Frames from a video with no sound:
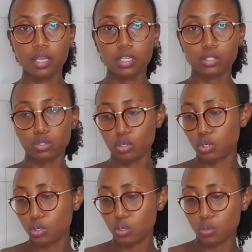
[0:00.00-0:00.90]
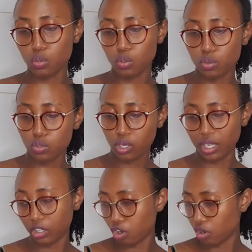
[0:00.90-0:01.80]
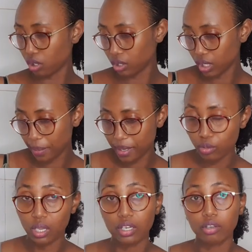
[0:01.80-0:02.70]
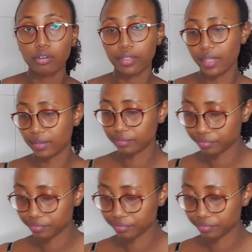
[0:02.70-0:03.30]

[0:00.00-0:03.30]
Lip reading: So you can call, Emma, you can go there.